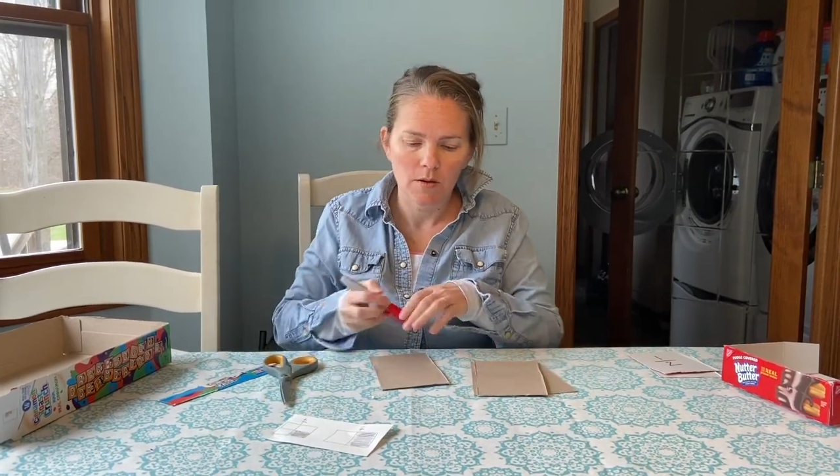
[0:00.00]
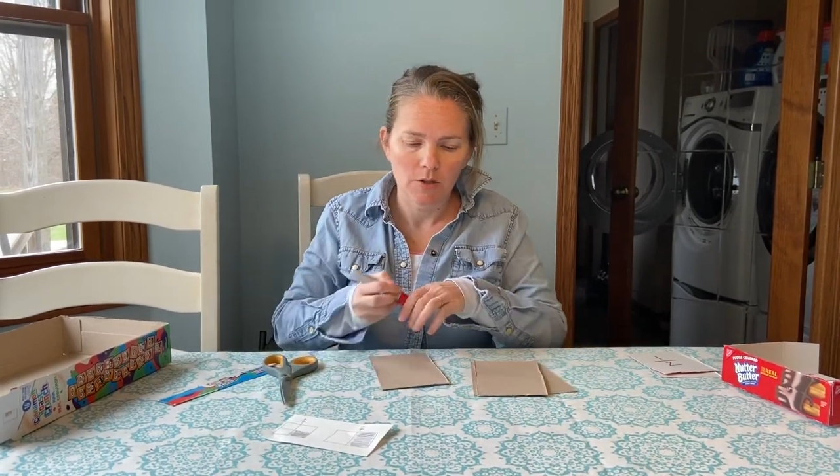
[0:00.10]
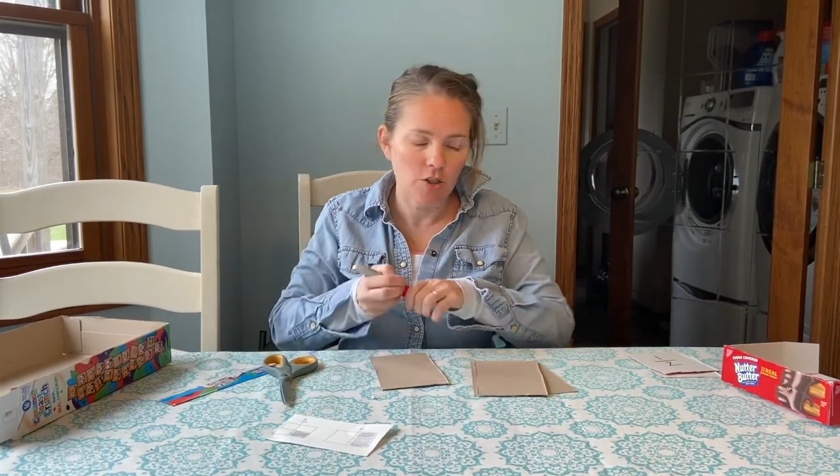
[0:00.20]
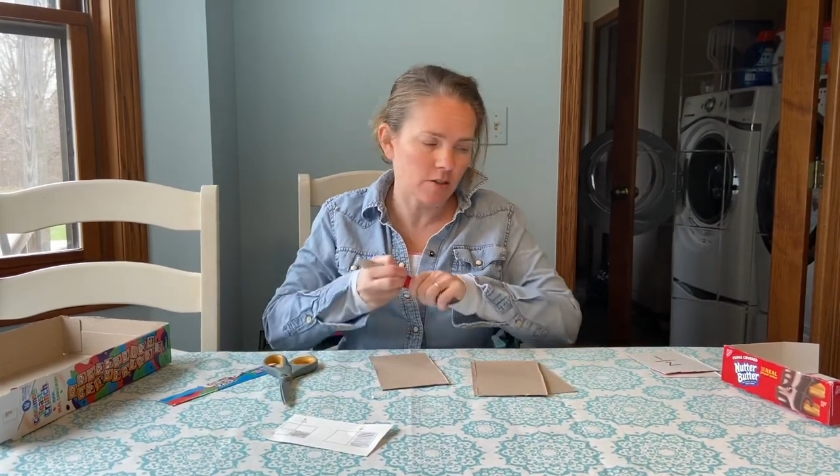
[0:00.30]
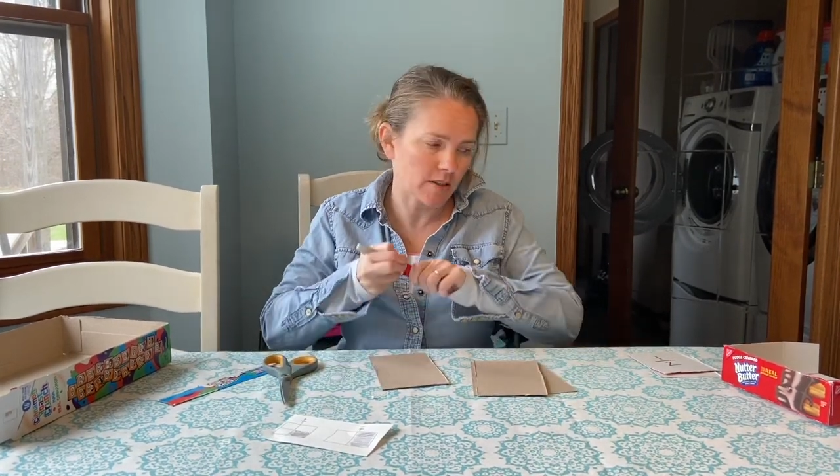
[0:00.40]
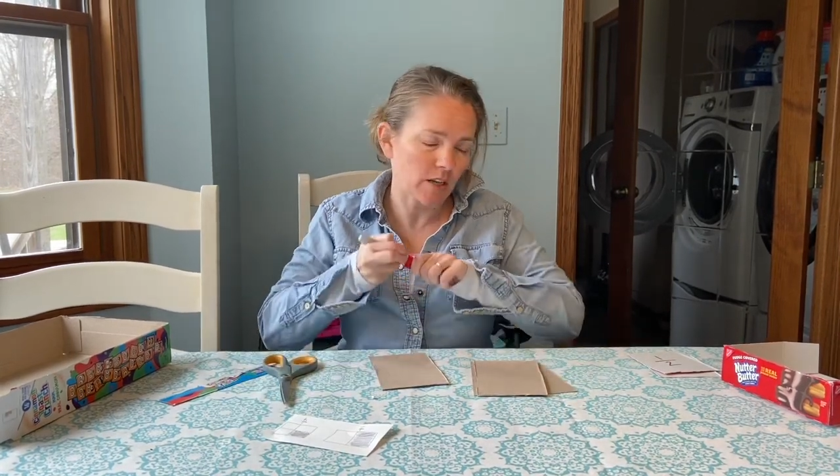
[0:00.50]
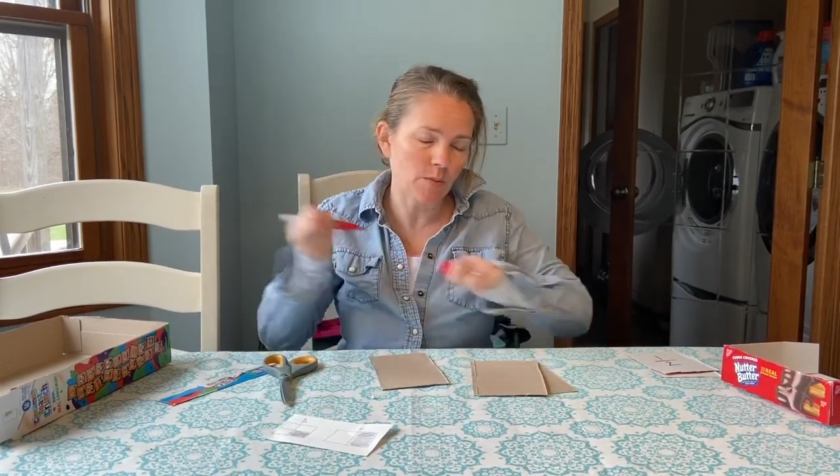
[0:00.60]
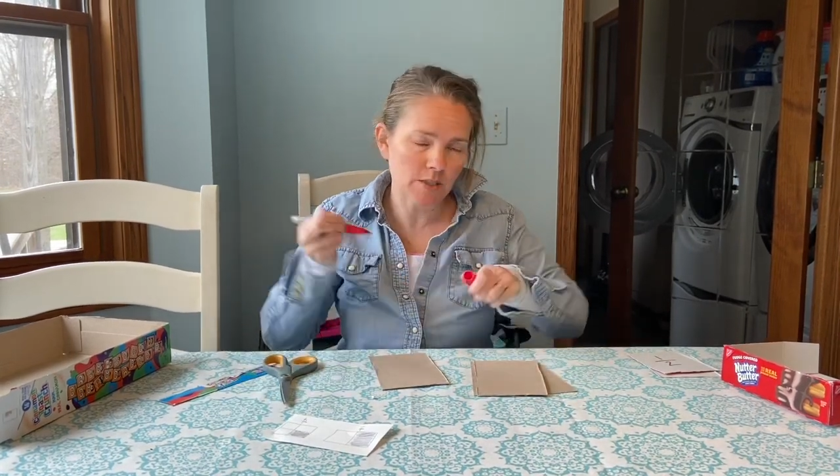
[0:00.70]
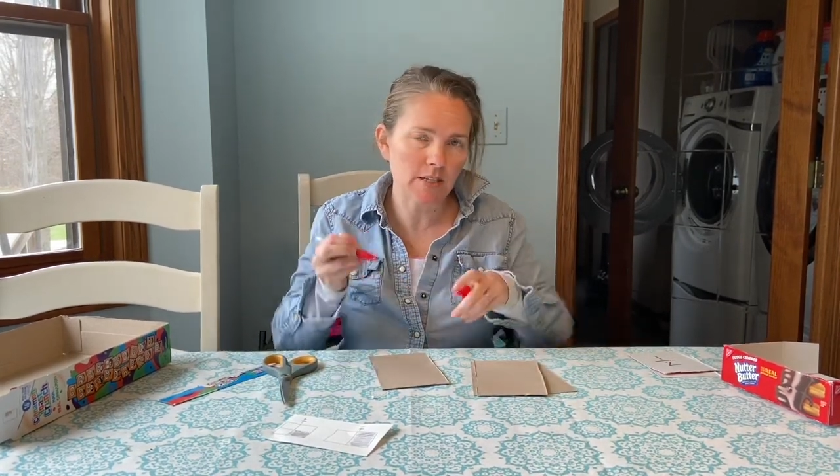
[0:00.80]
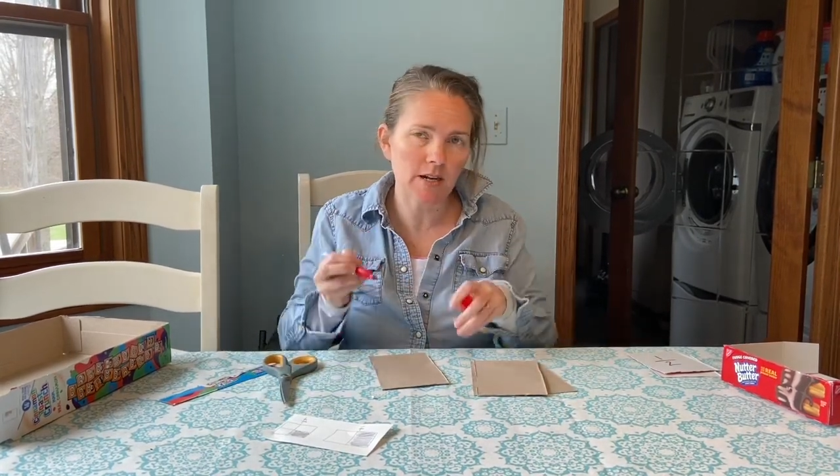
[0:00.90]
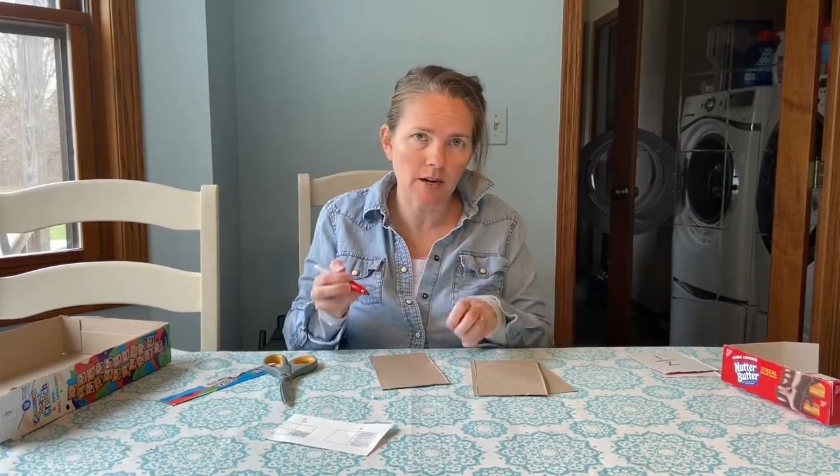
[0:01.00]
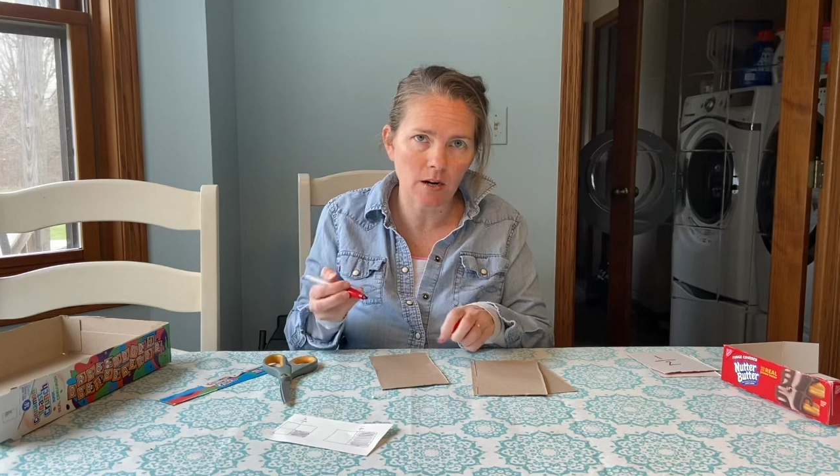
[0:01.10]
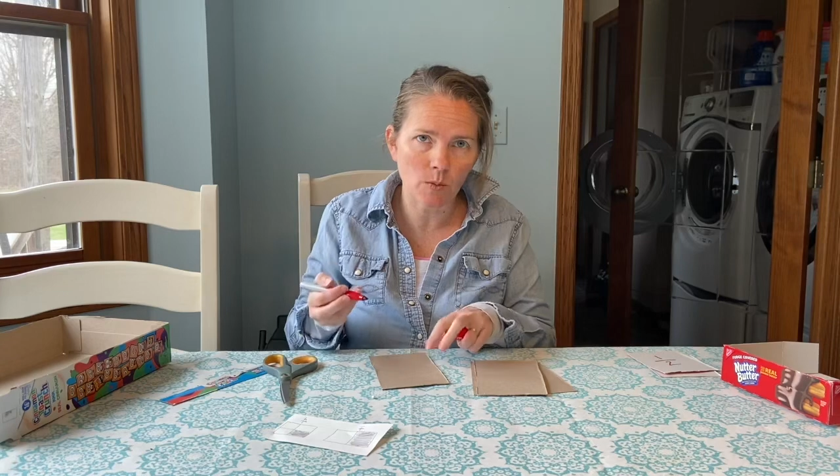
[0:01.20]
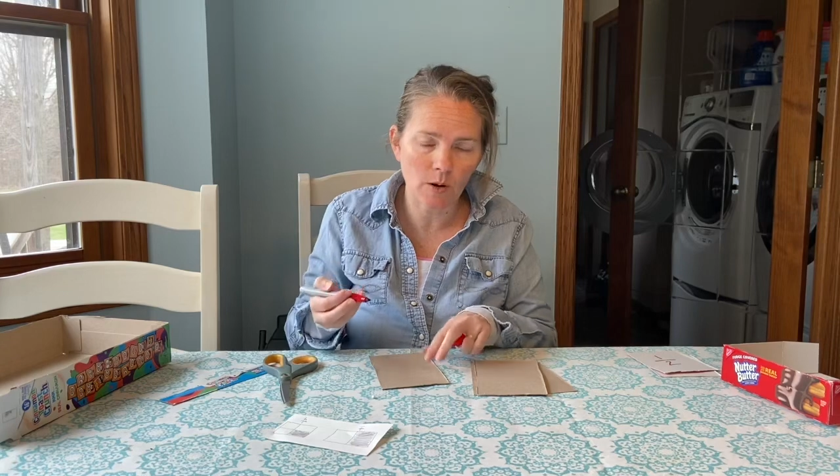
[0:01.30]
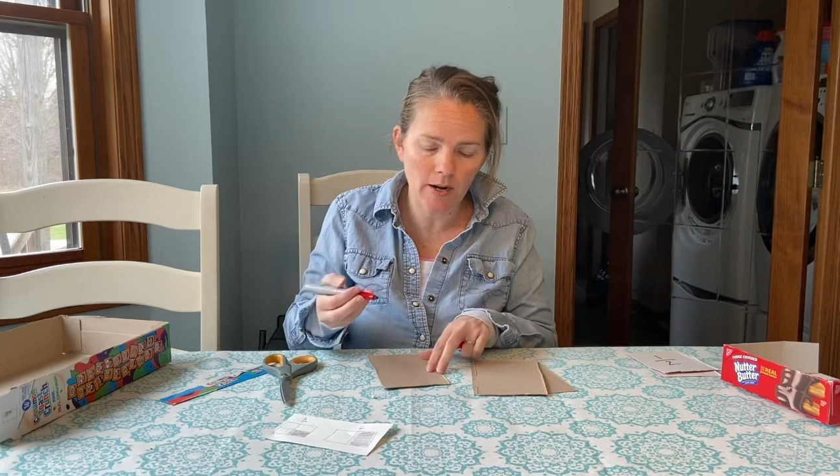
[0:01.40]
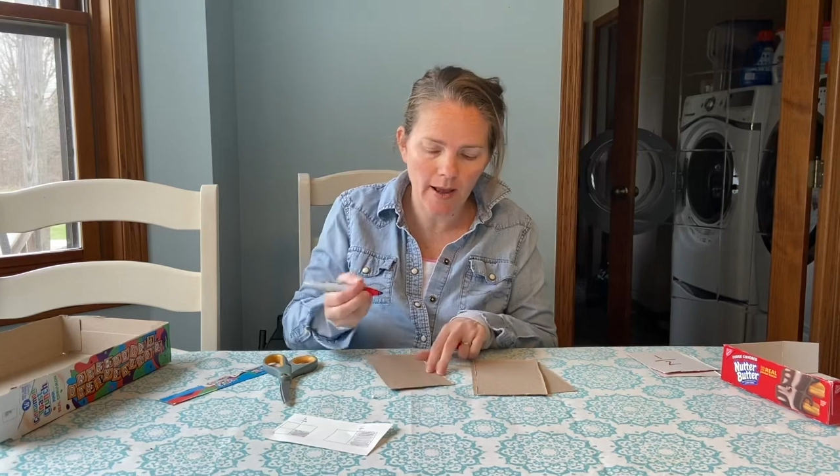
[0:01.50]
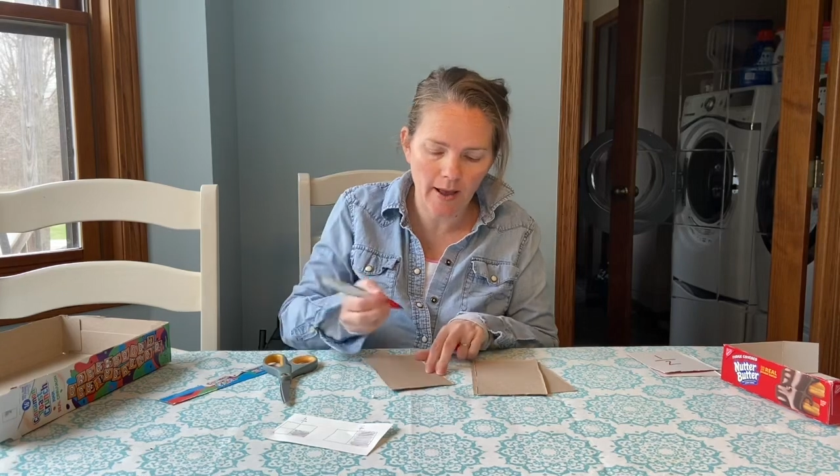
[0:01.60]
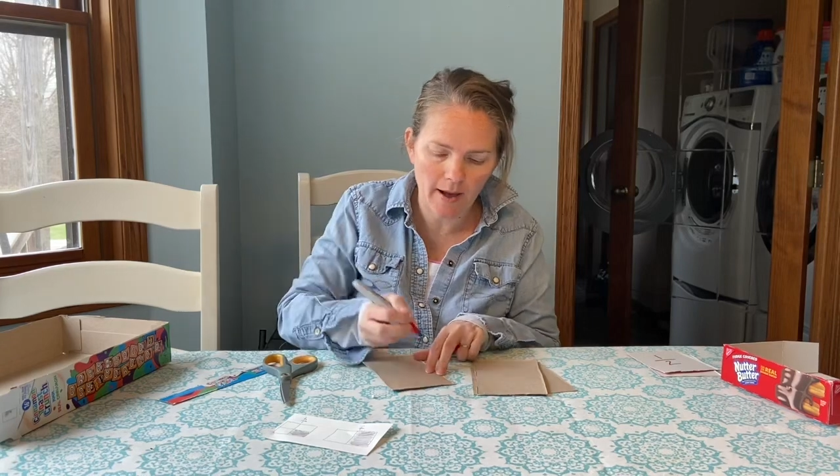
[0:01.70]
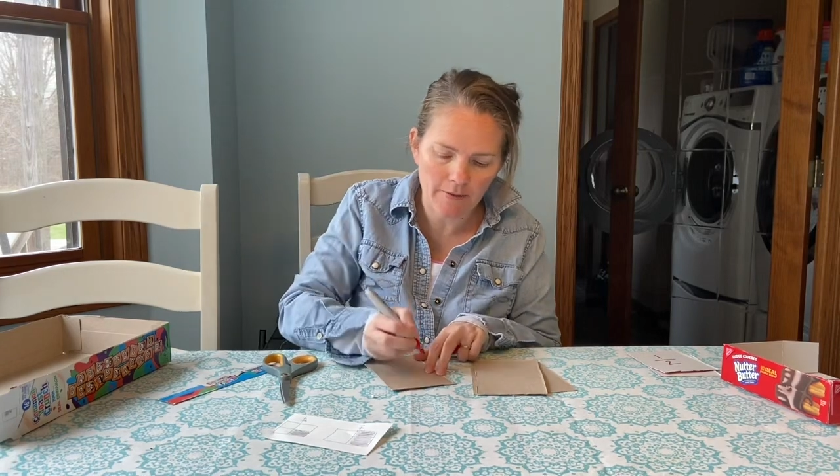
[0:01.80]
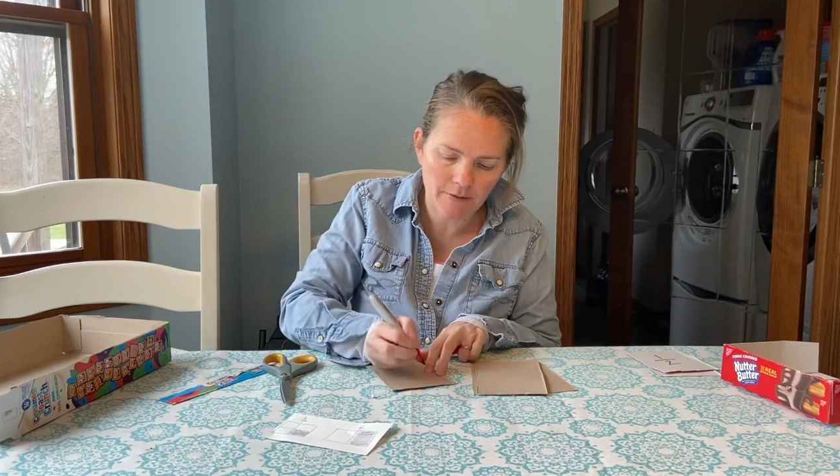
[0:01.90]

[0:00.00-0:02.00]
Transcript: just like we did on our 1/2.